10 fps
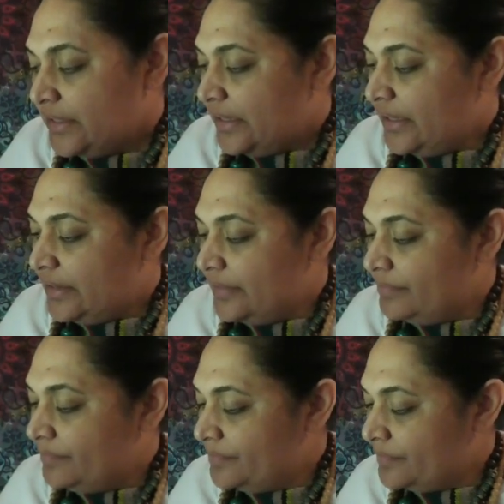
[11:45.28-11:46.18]

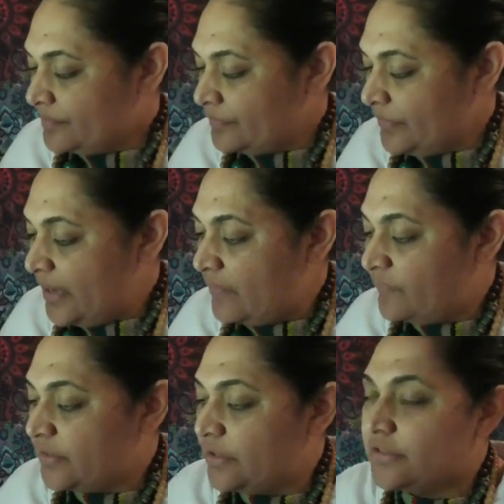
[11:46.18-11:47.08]
Now,
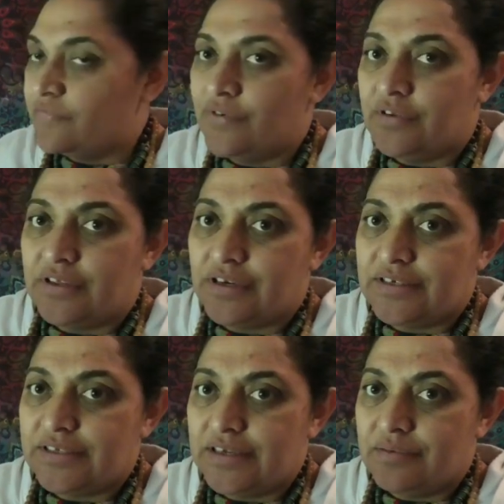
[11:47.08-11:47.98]
for those of you that
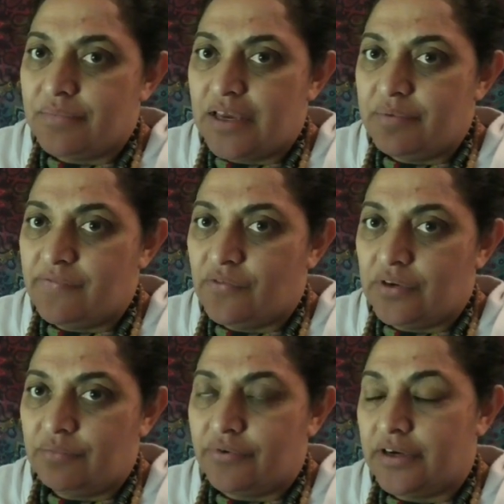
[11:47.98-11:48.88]
I said may be
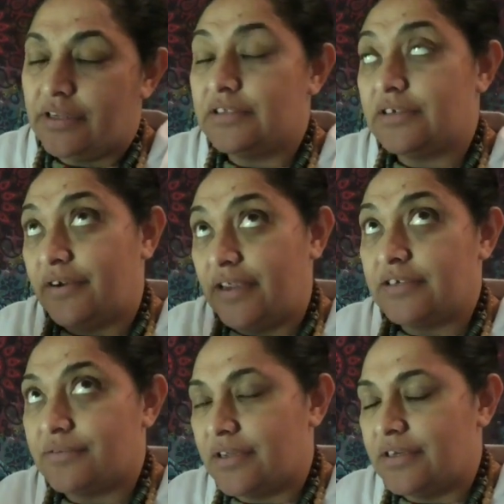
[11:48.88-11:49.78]
falling pregnant, sorry, as
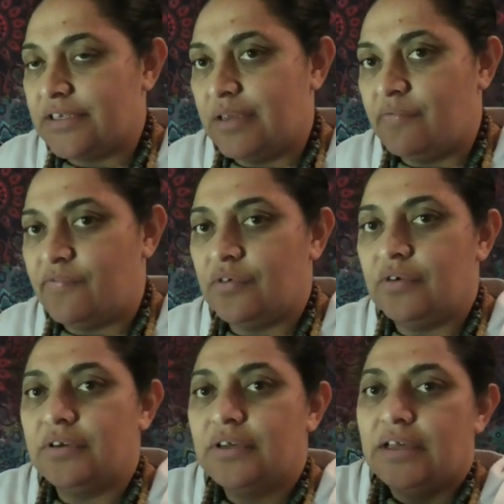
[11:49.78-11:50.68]
I was going to say
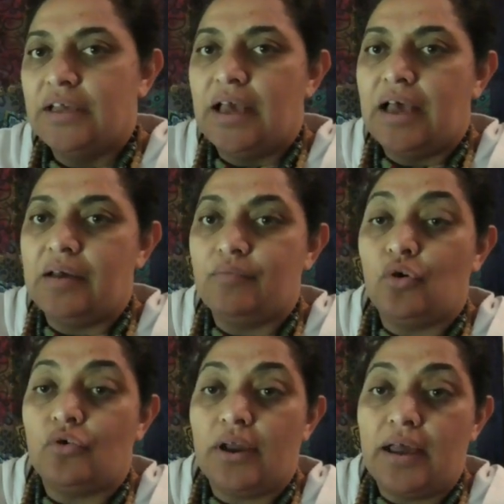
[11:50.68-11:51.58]
before,
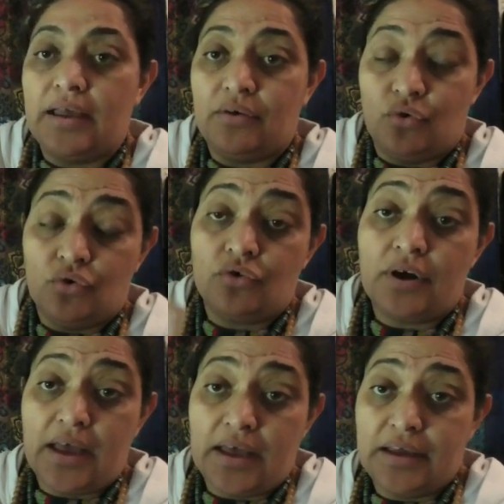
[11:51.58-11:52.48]
or
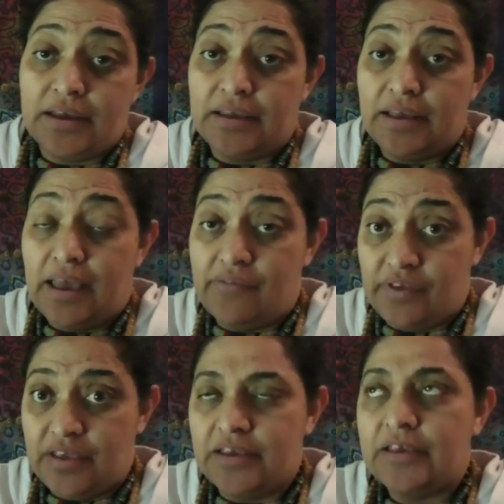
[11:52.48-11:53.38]
are
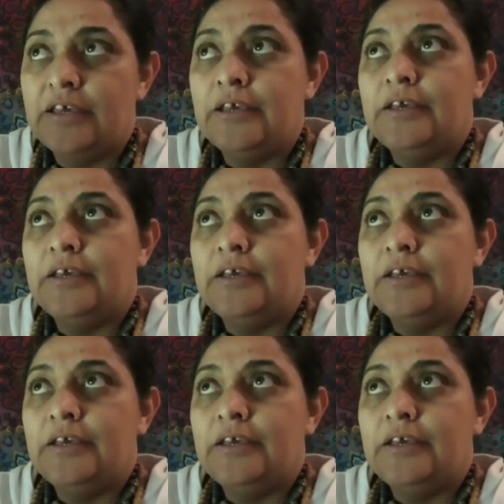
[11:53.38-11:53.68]
having